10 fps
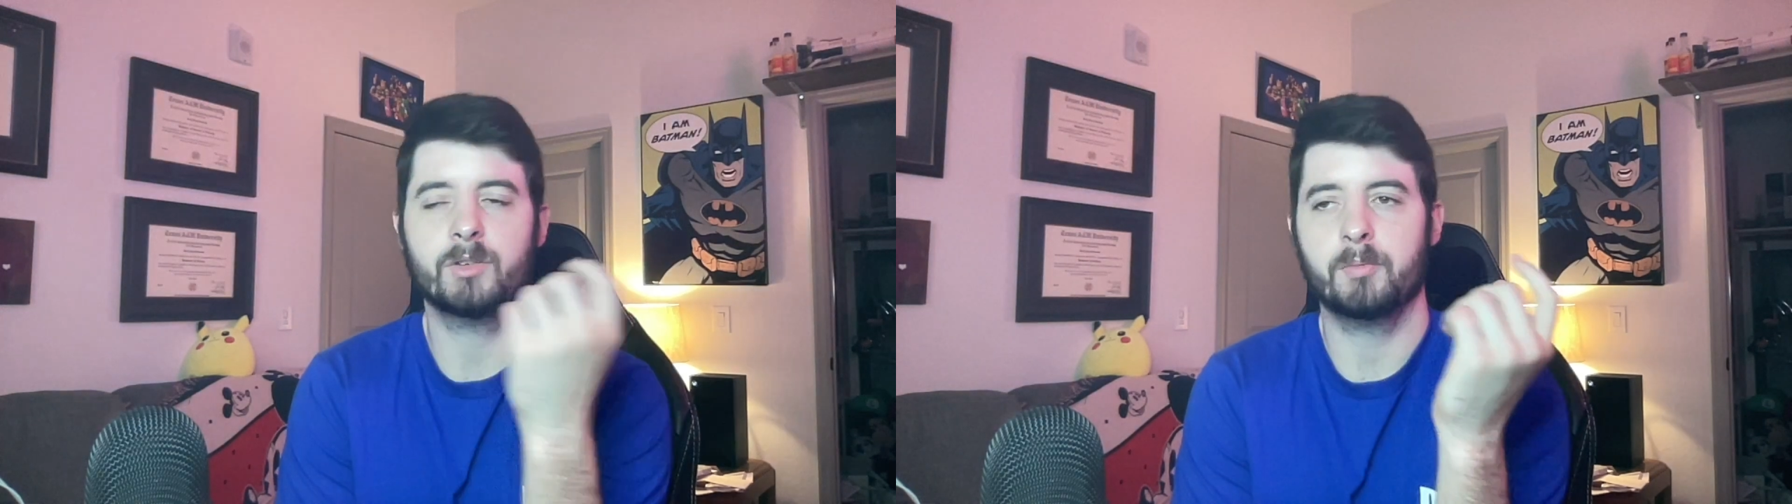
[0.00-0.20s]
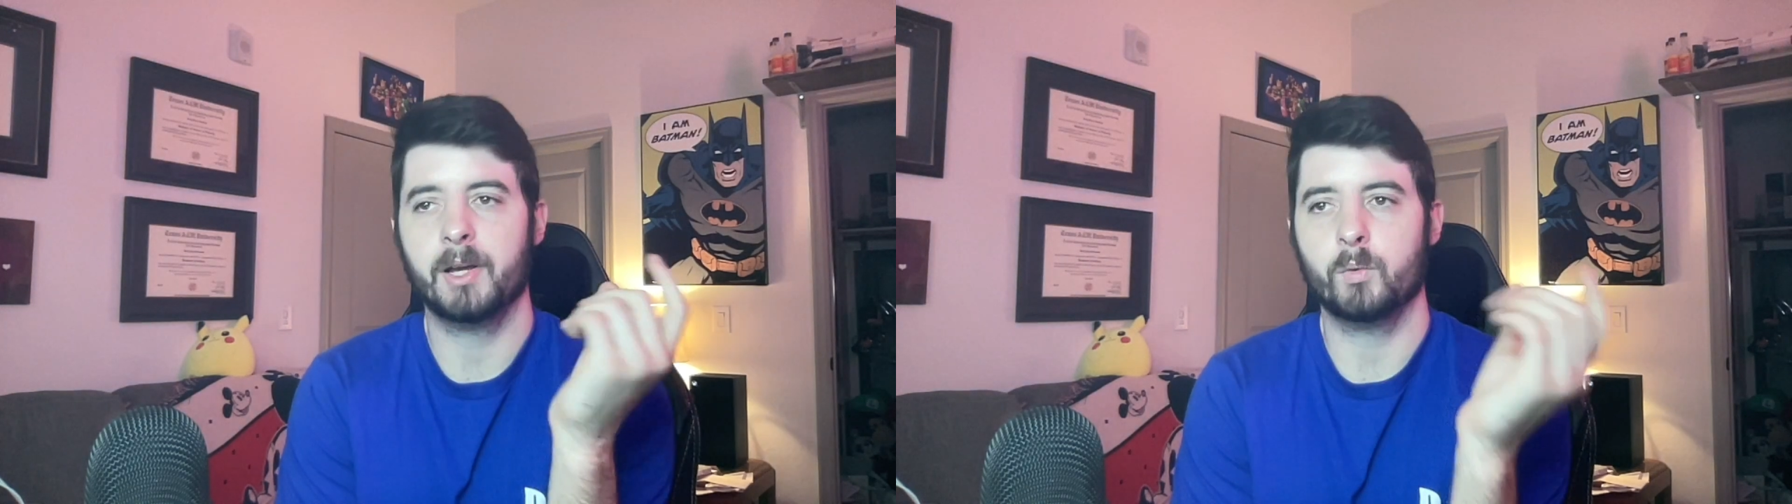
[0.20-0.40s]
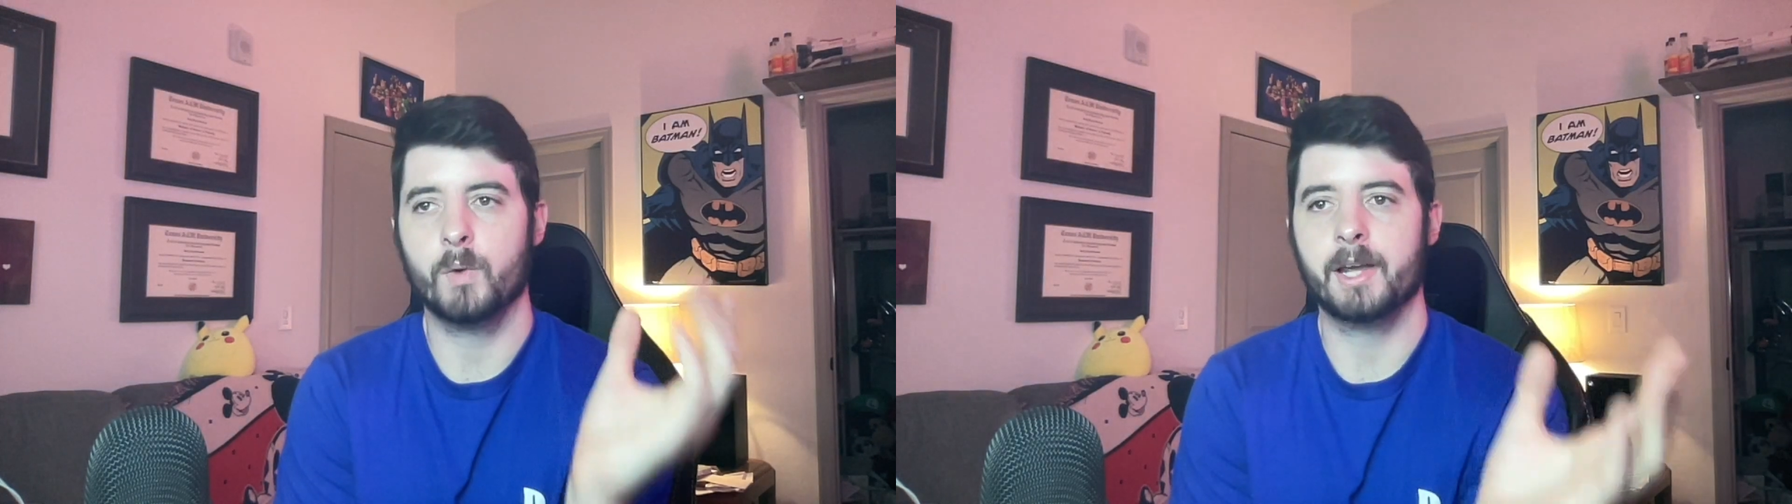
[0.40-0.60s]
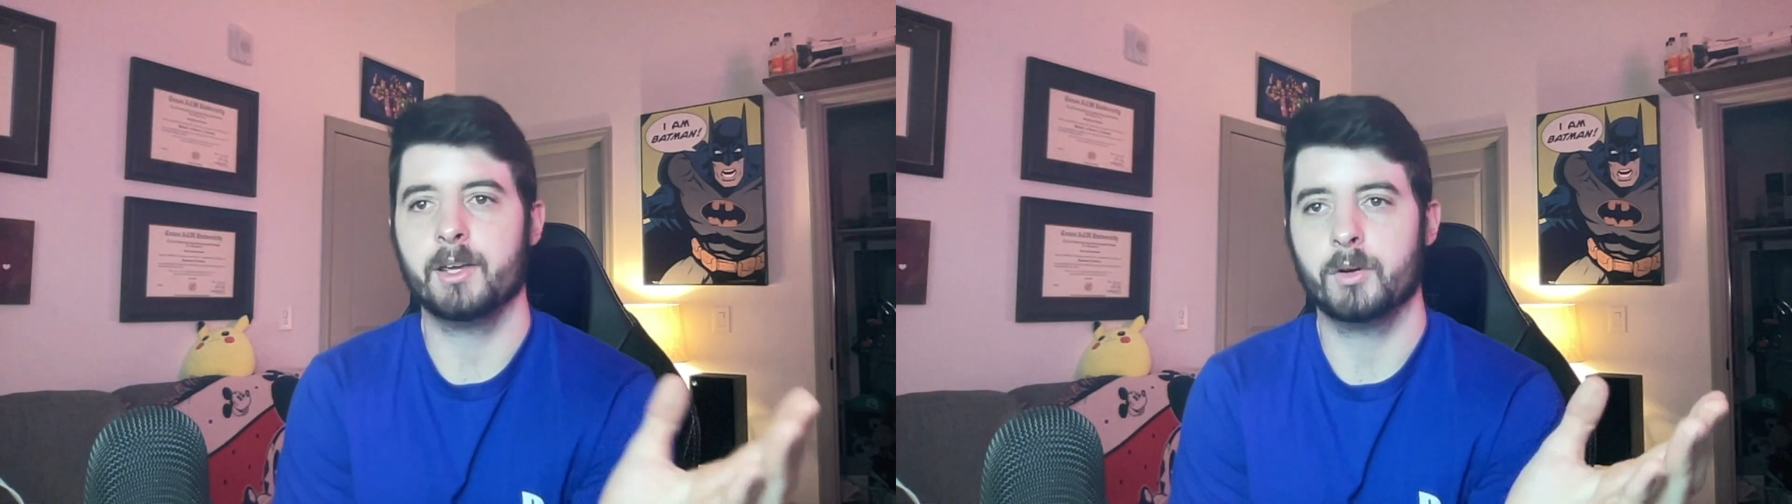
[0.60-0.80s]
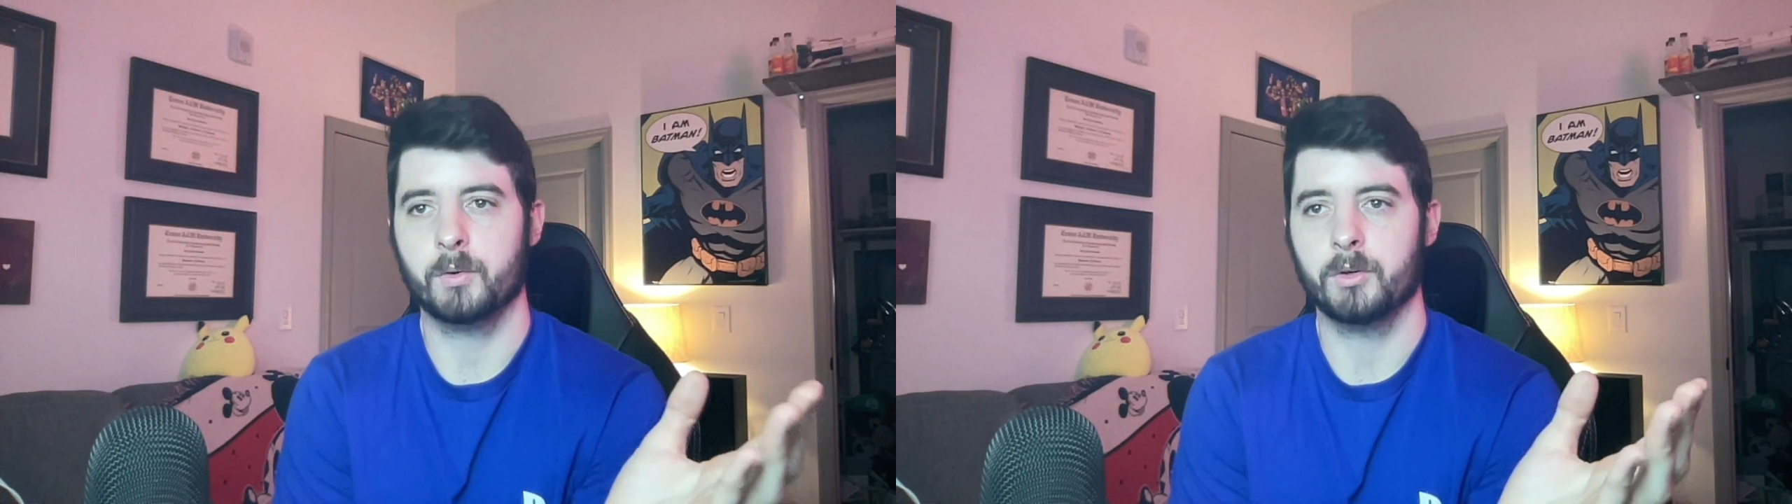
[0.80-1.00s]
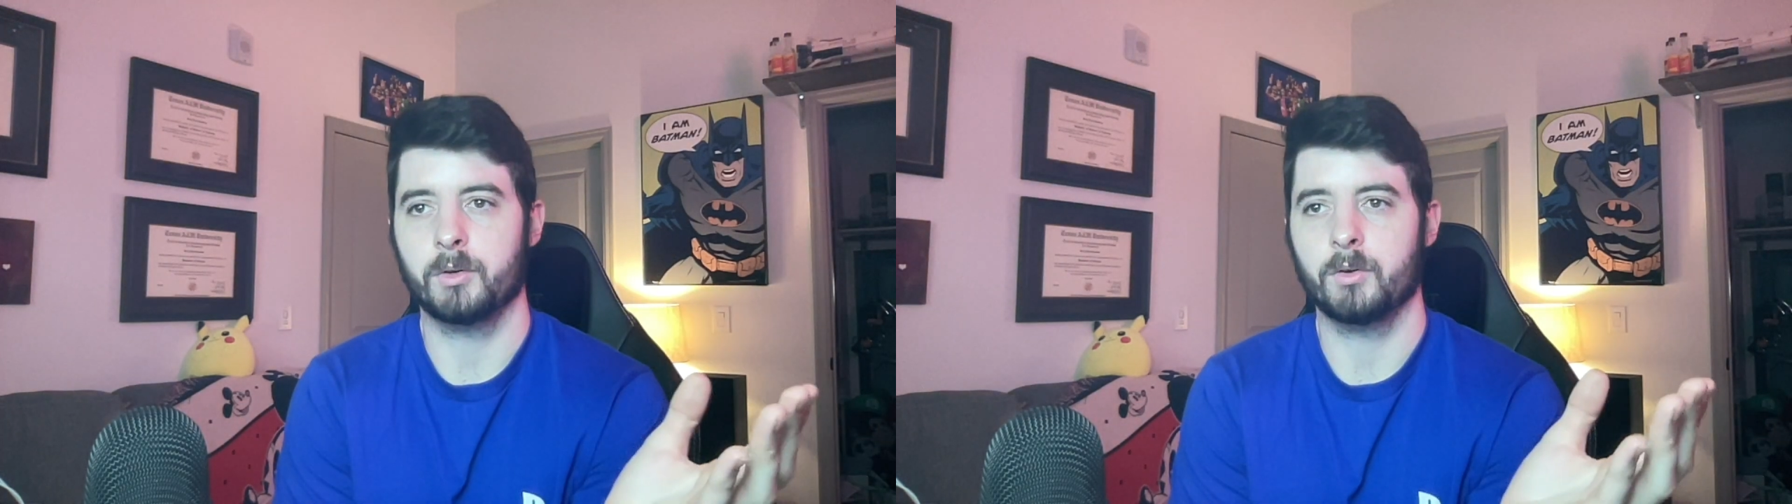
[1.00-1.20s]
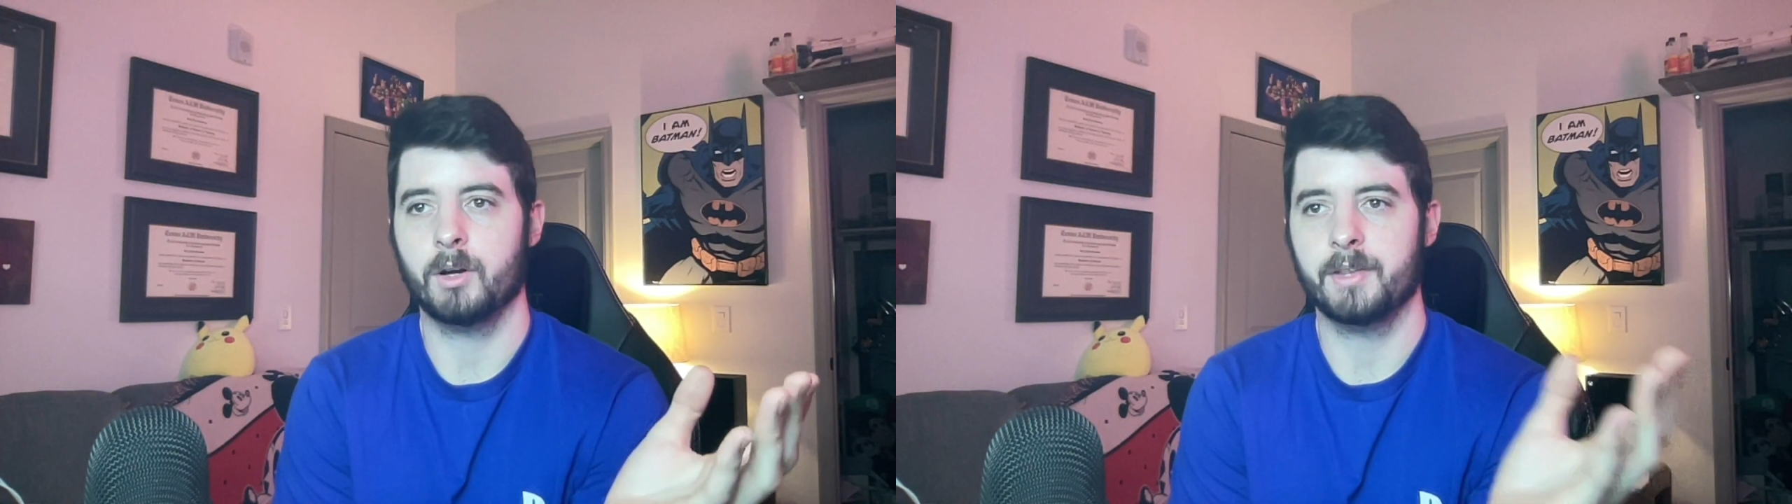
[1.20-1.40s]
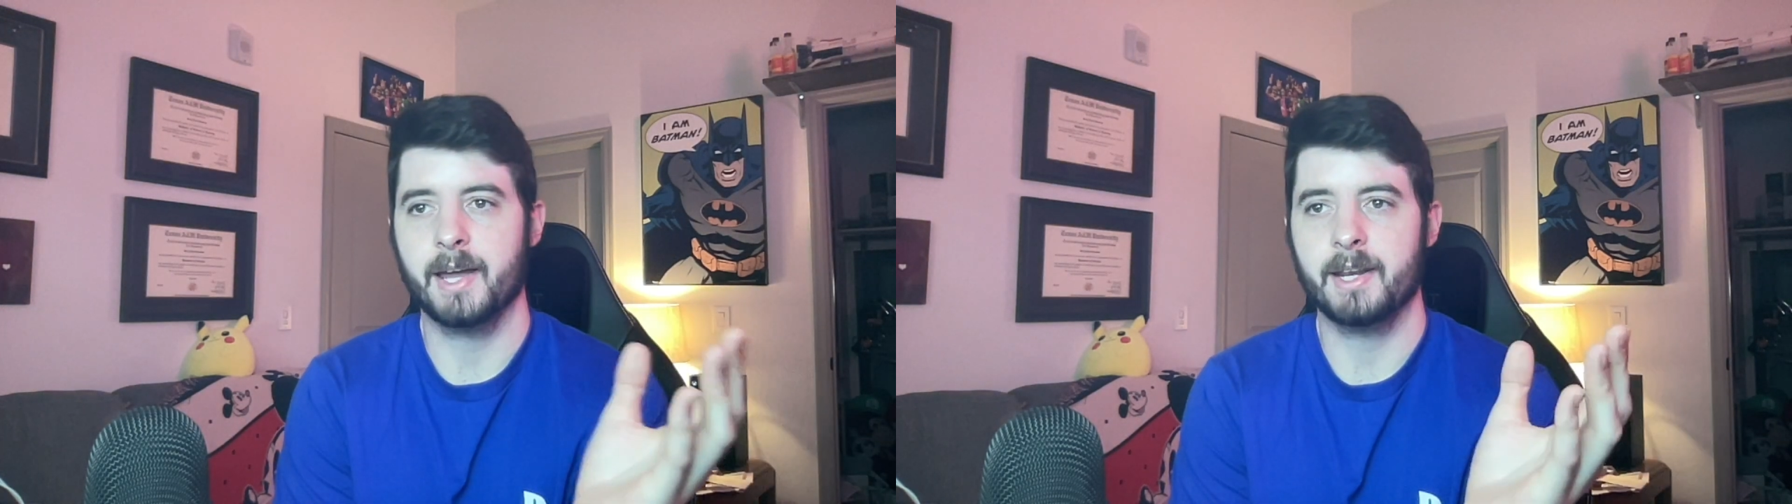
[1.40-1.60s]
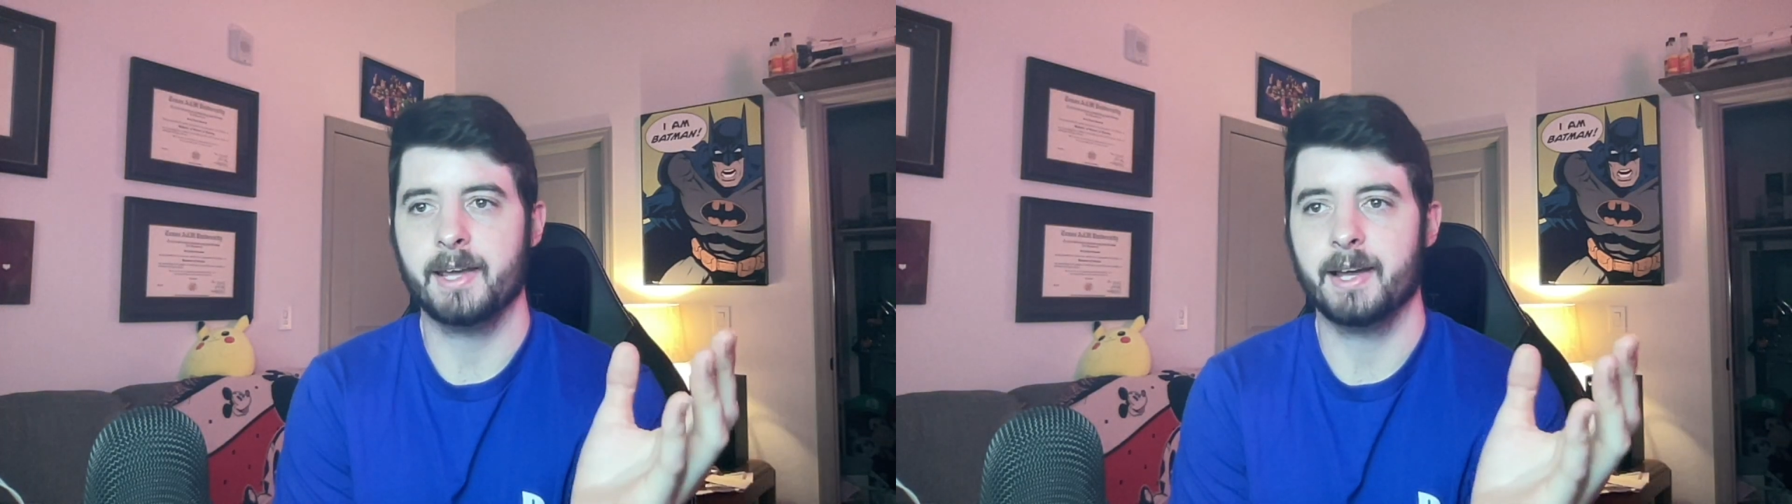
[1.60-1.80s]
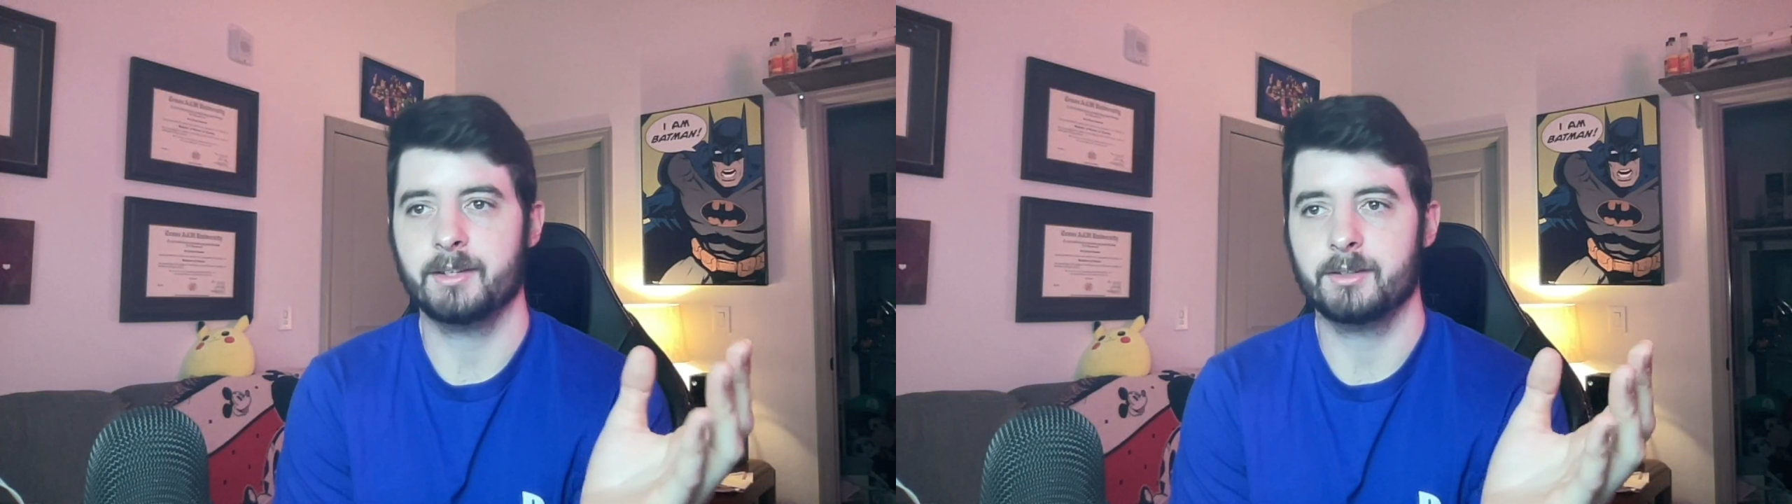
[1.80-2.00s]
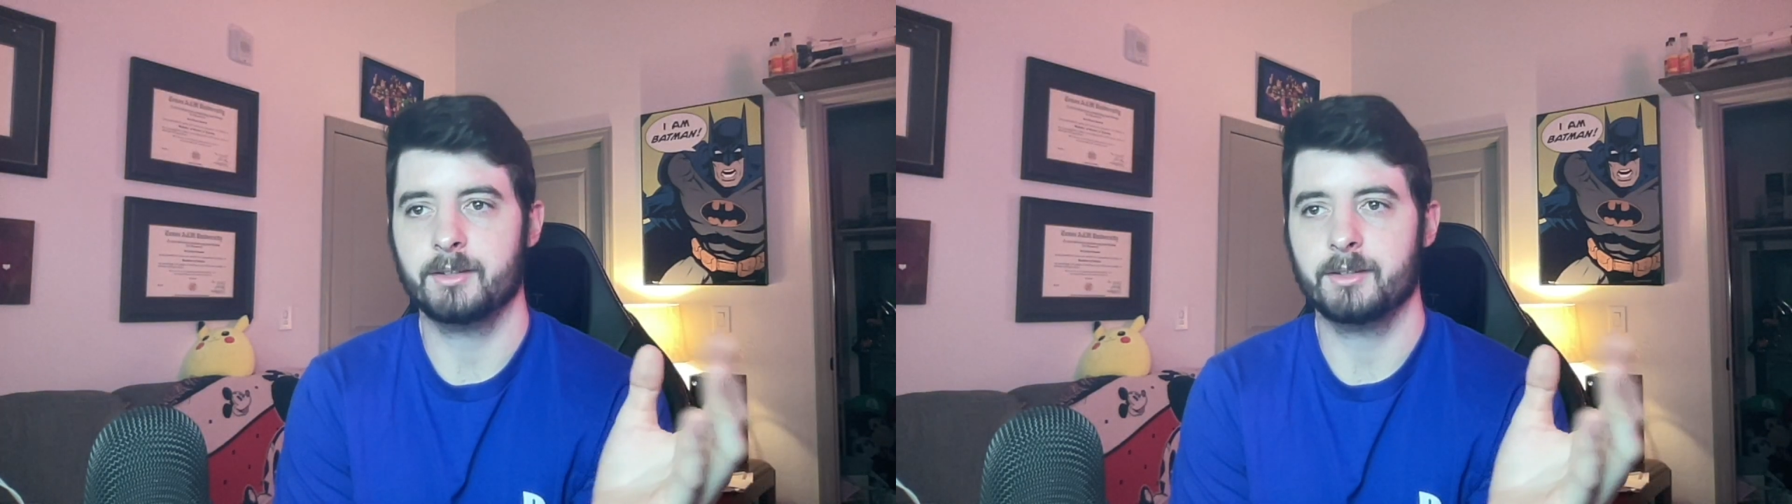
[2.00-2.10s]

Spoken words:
if you played Wrecking Crew on the NES,